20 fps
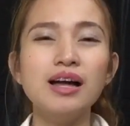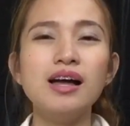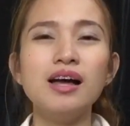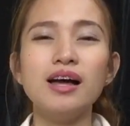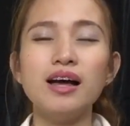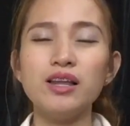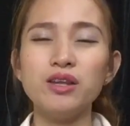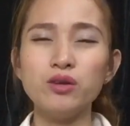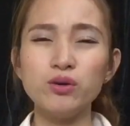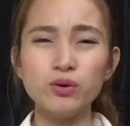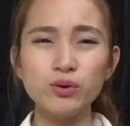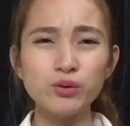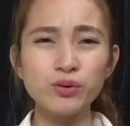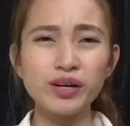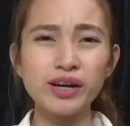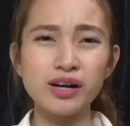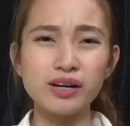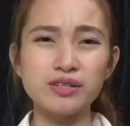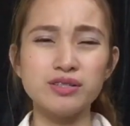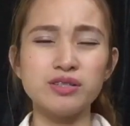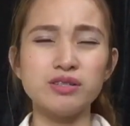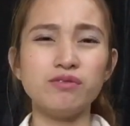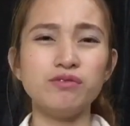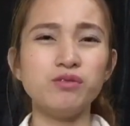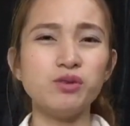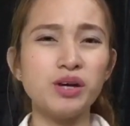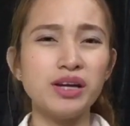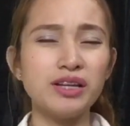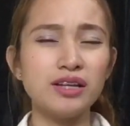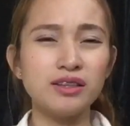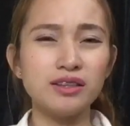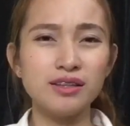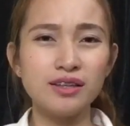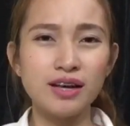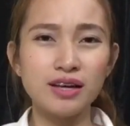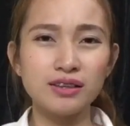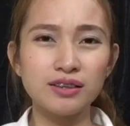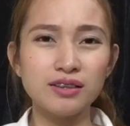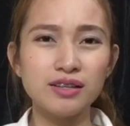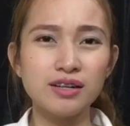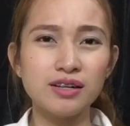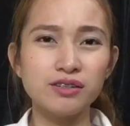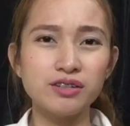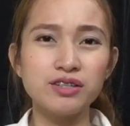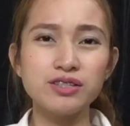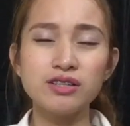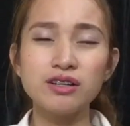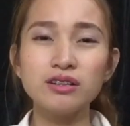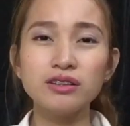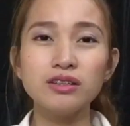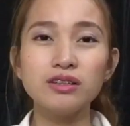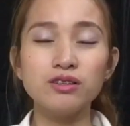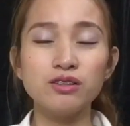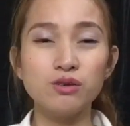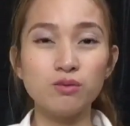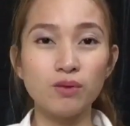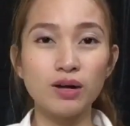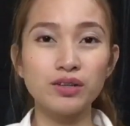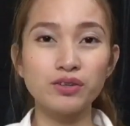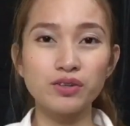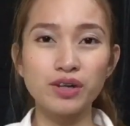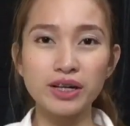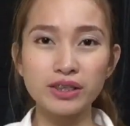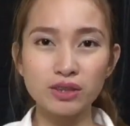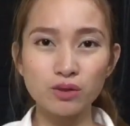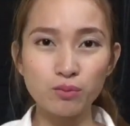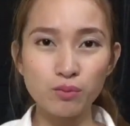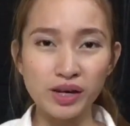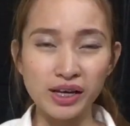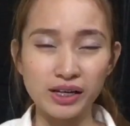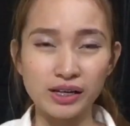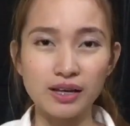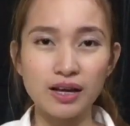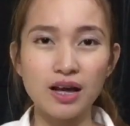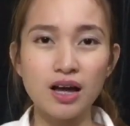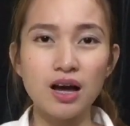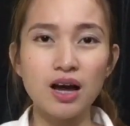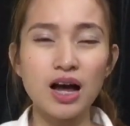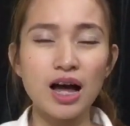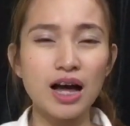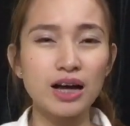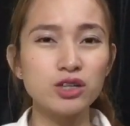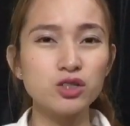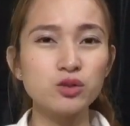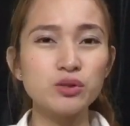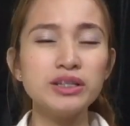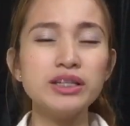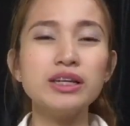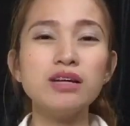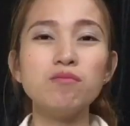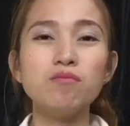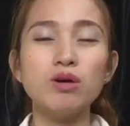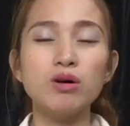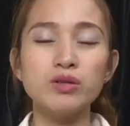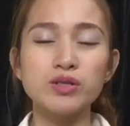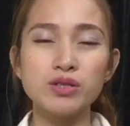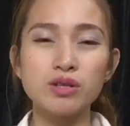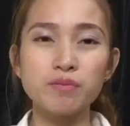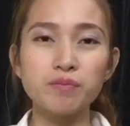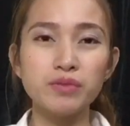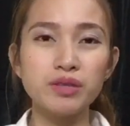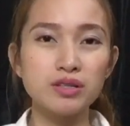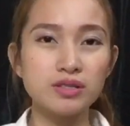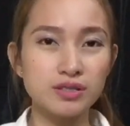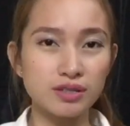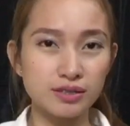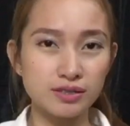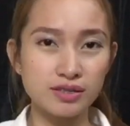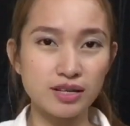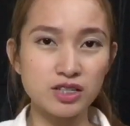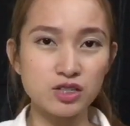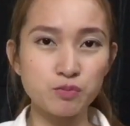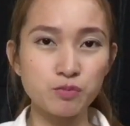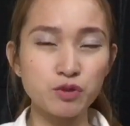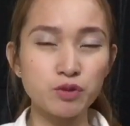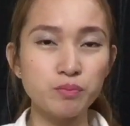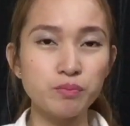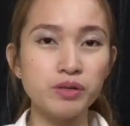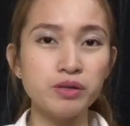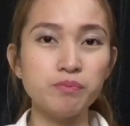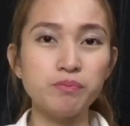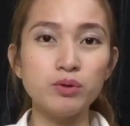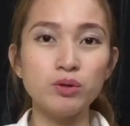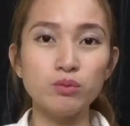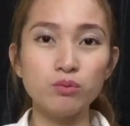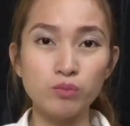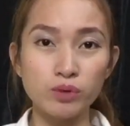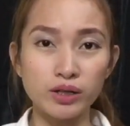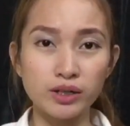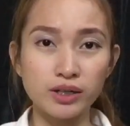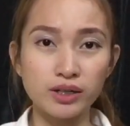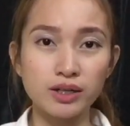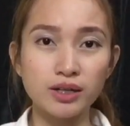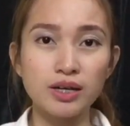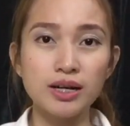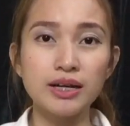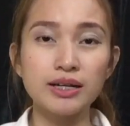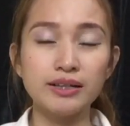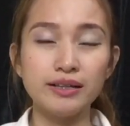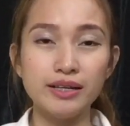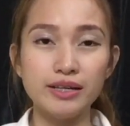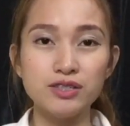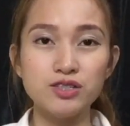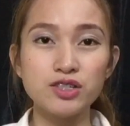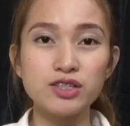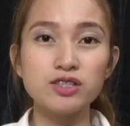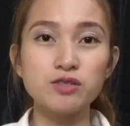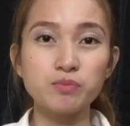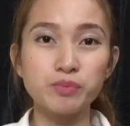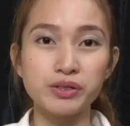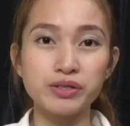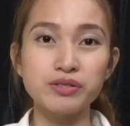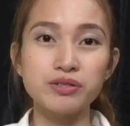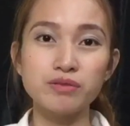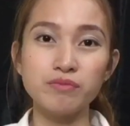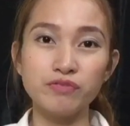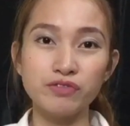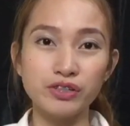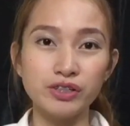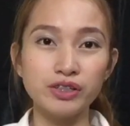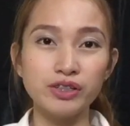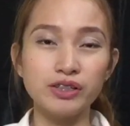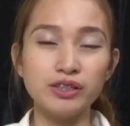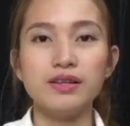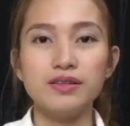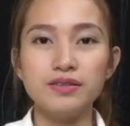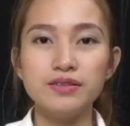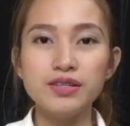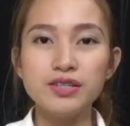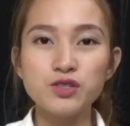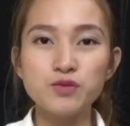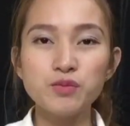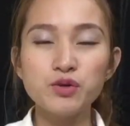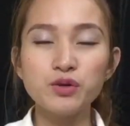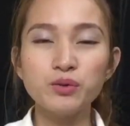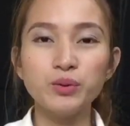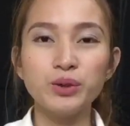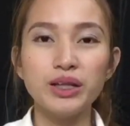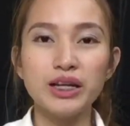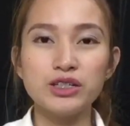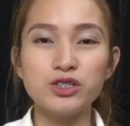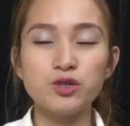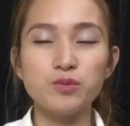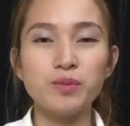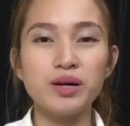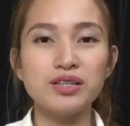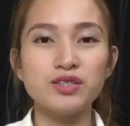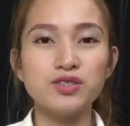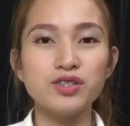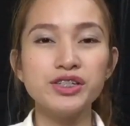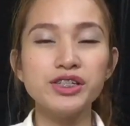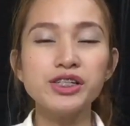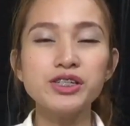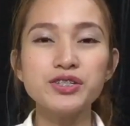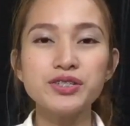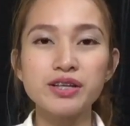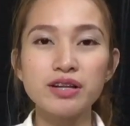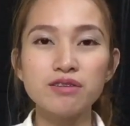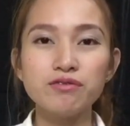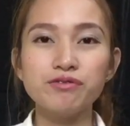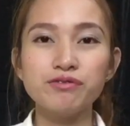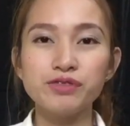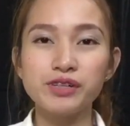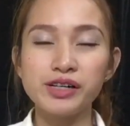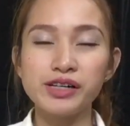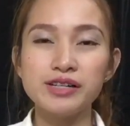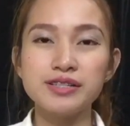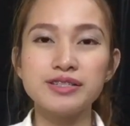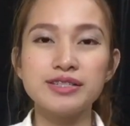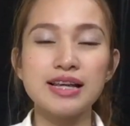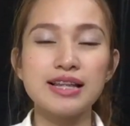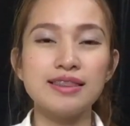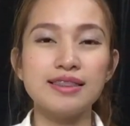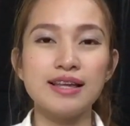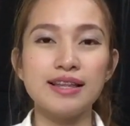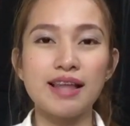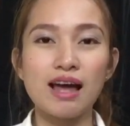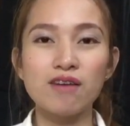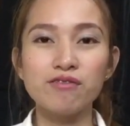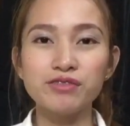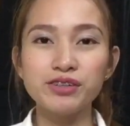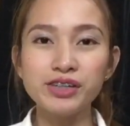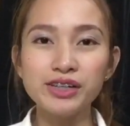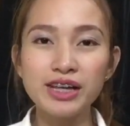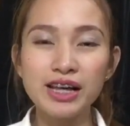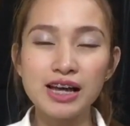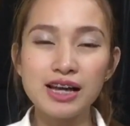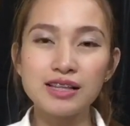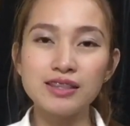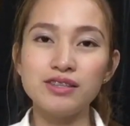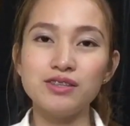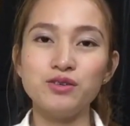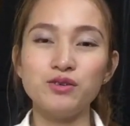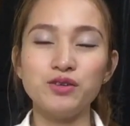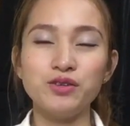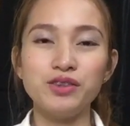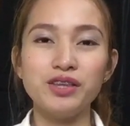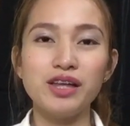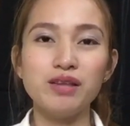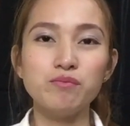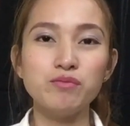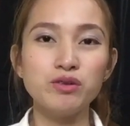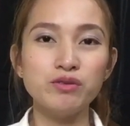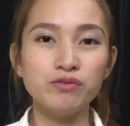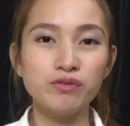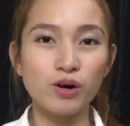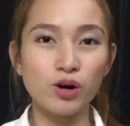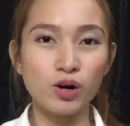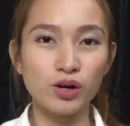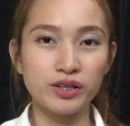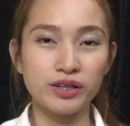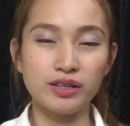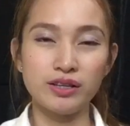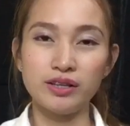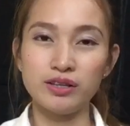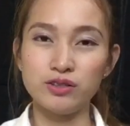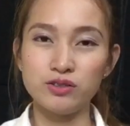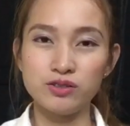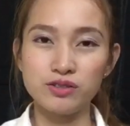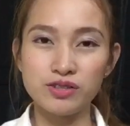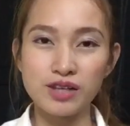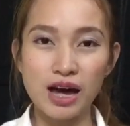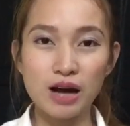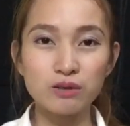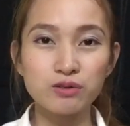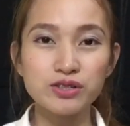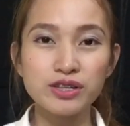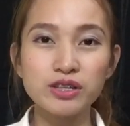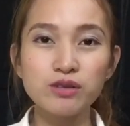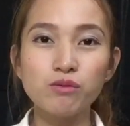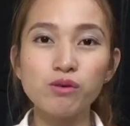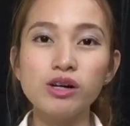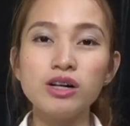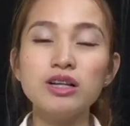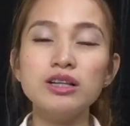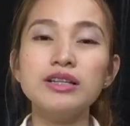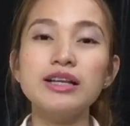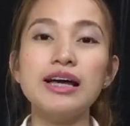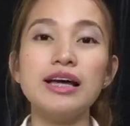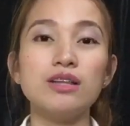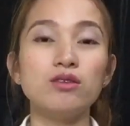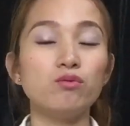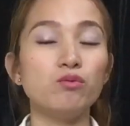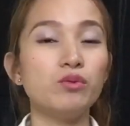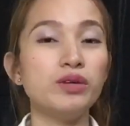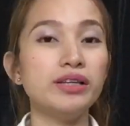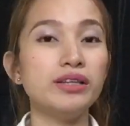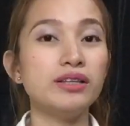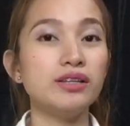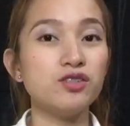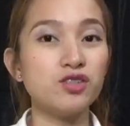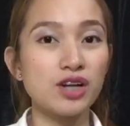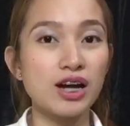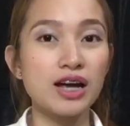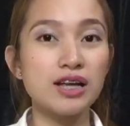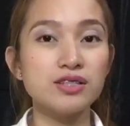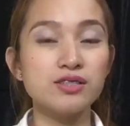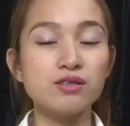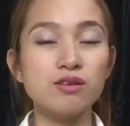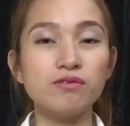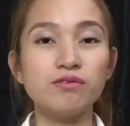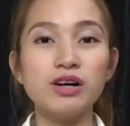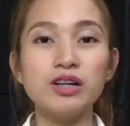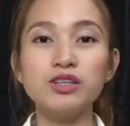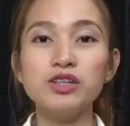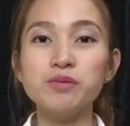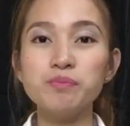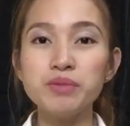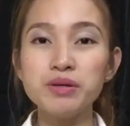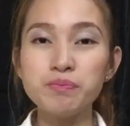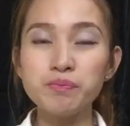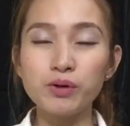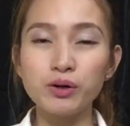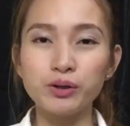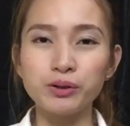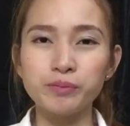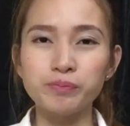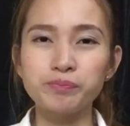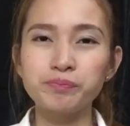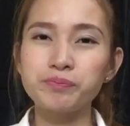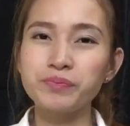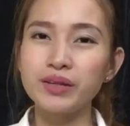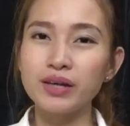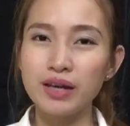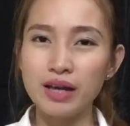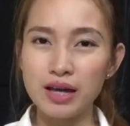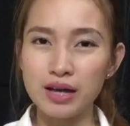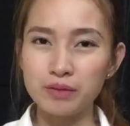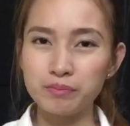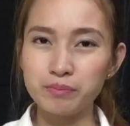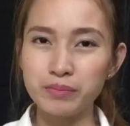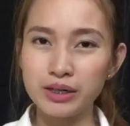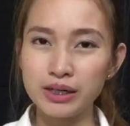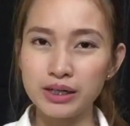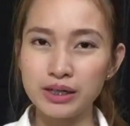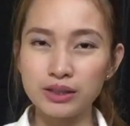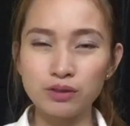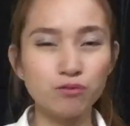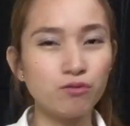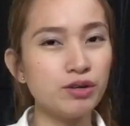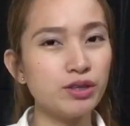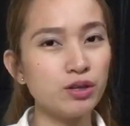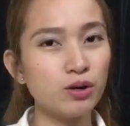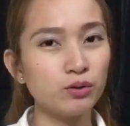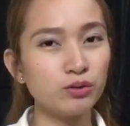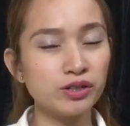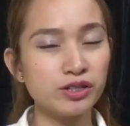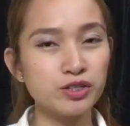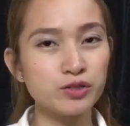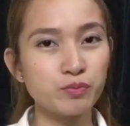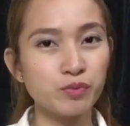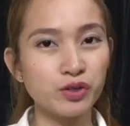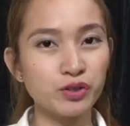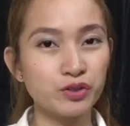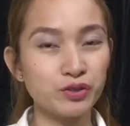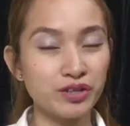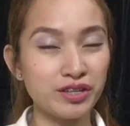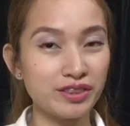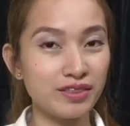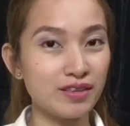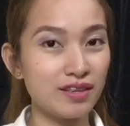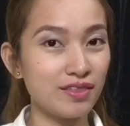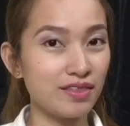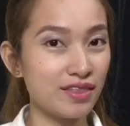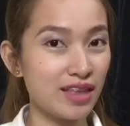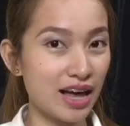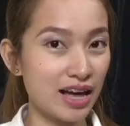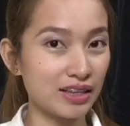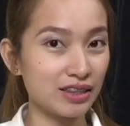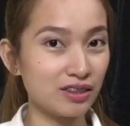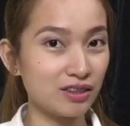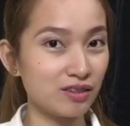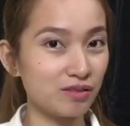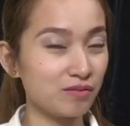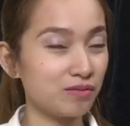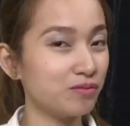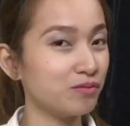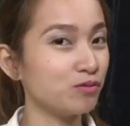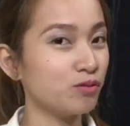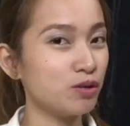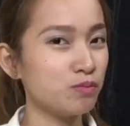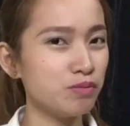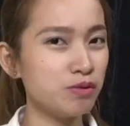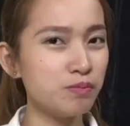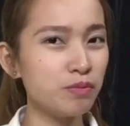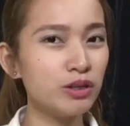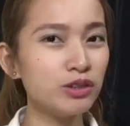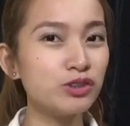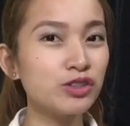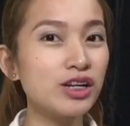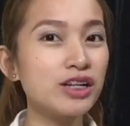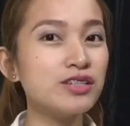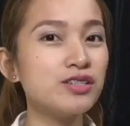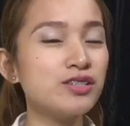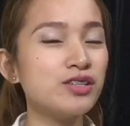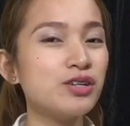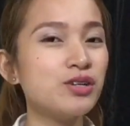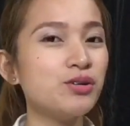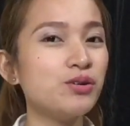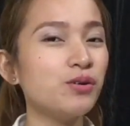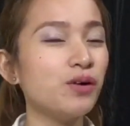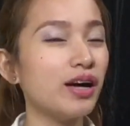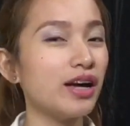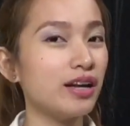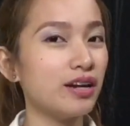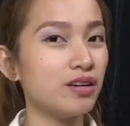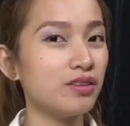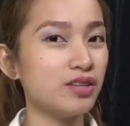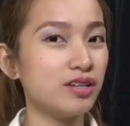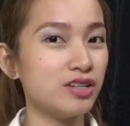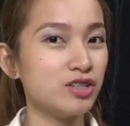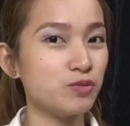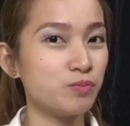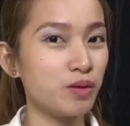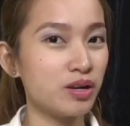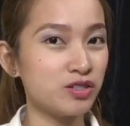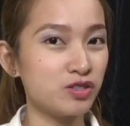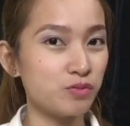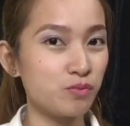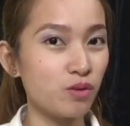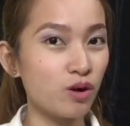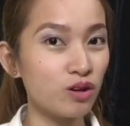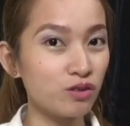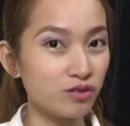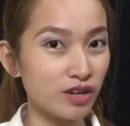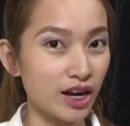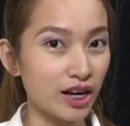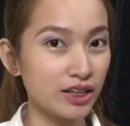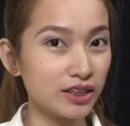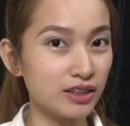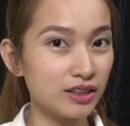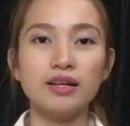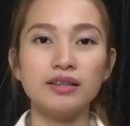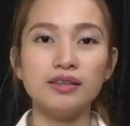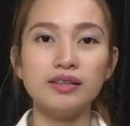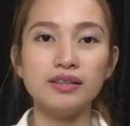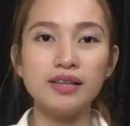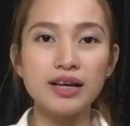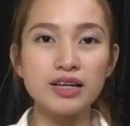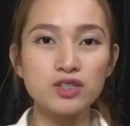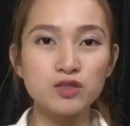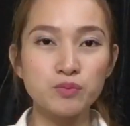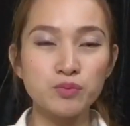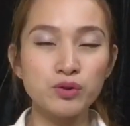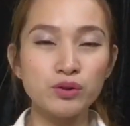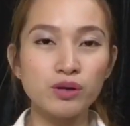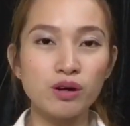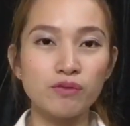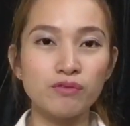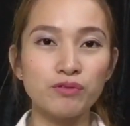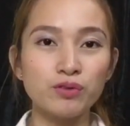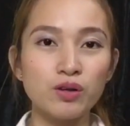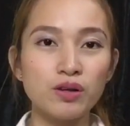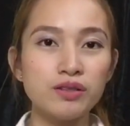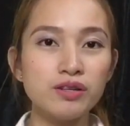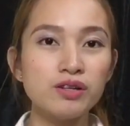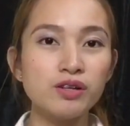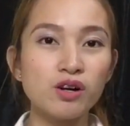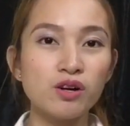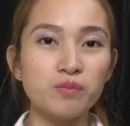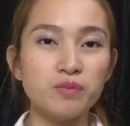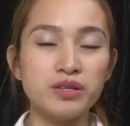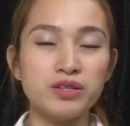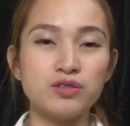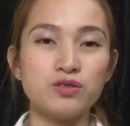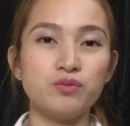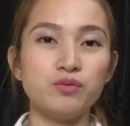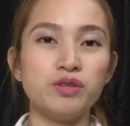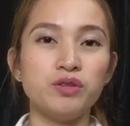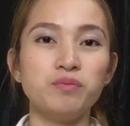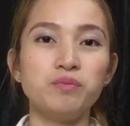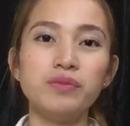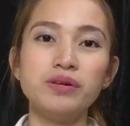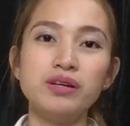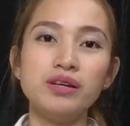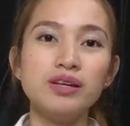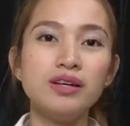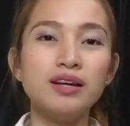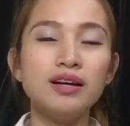and who cares if you cannot get the result that you want right away. Actually, most of the successful people were. They just persevered. This book would let you master yourself first, and then after that, you could then move on to the outside world and win the trust of other people. But we know there's more to it than that. When people trust you, anything is possible, right? The next book of Tony Robbins would be